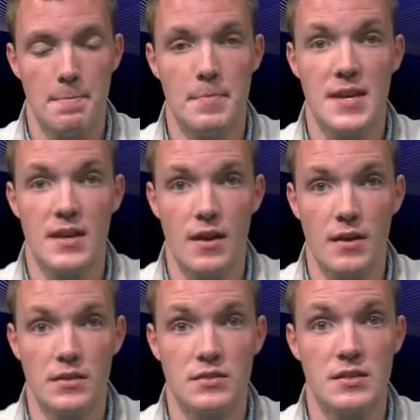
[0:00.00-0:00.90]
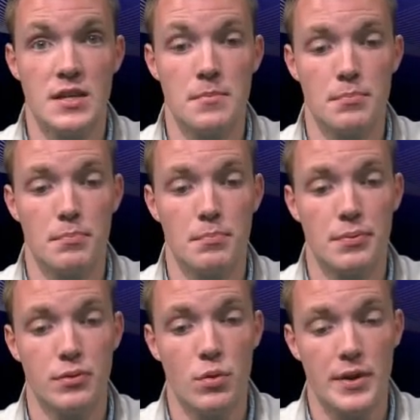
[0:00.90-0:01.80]
because the
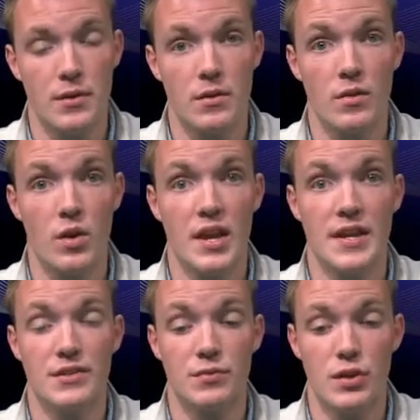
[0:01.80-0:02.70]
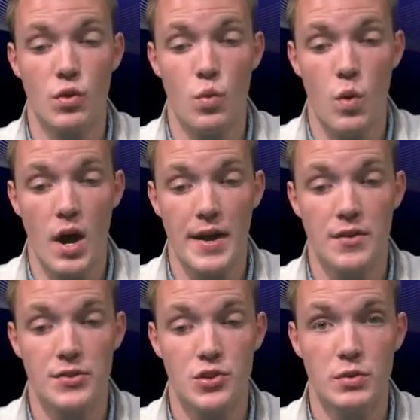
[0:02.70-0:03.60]
employer is
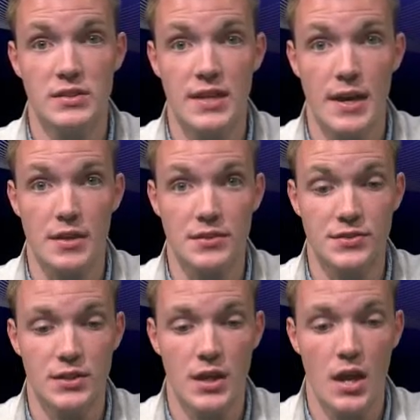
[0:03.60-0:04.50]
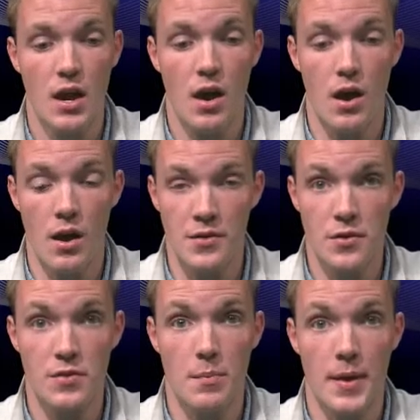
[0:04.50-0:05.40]
required to attest
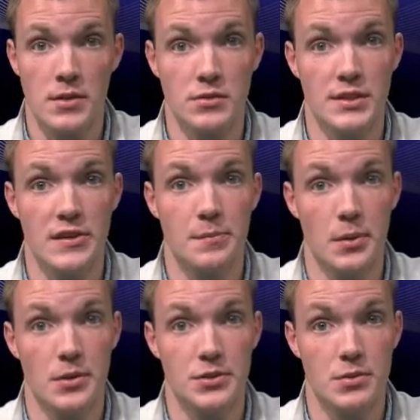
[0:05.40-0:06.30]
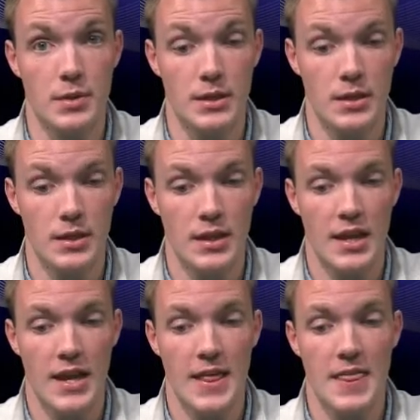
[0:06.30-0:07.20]
under the penalty of perjury
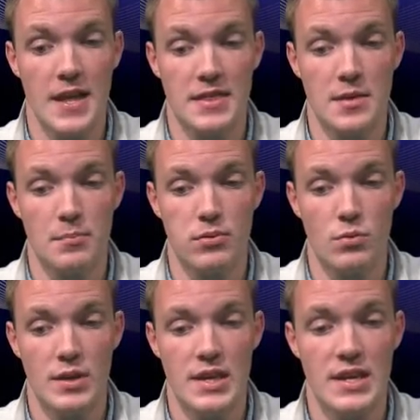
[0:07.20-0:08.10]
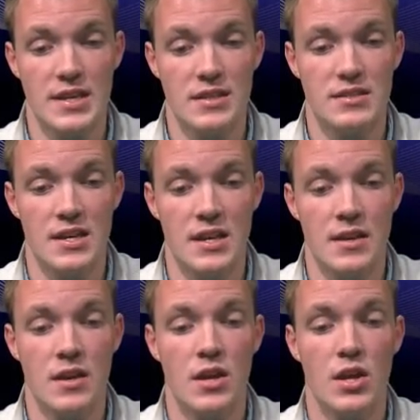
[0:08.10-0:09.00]
that the employee is
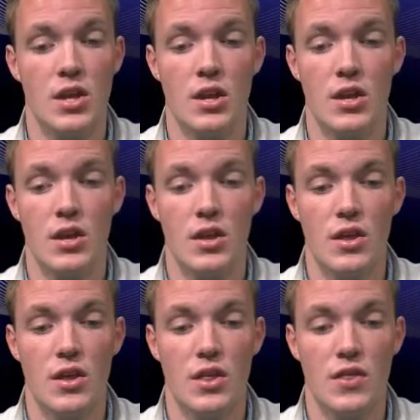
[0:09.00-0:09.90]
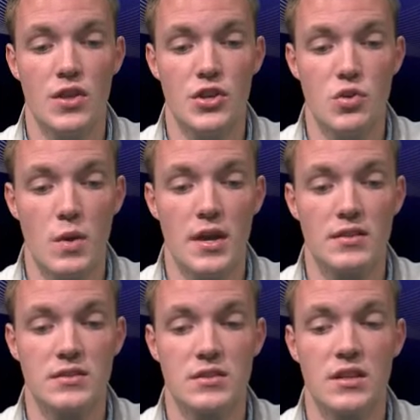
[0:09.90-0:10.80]
in the
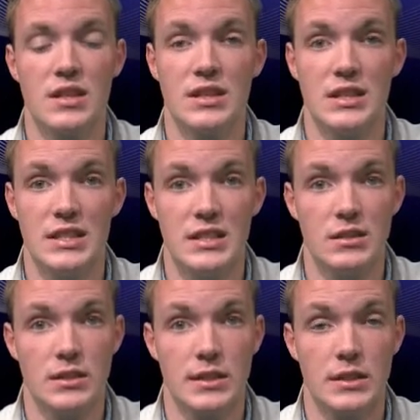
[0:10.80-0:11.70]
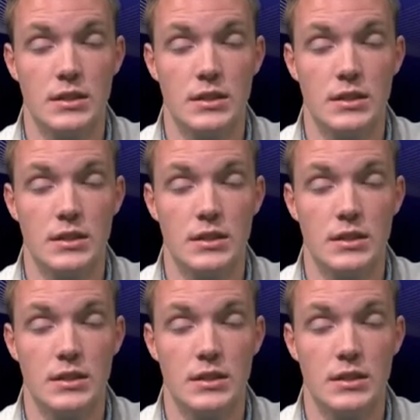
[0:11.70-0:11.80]
U.S. legally,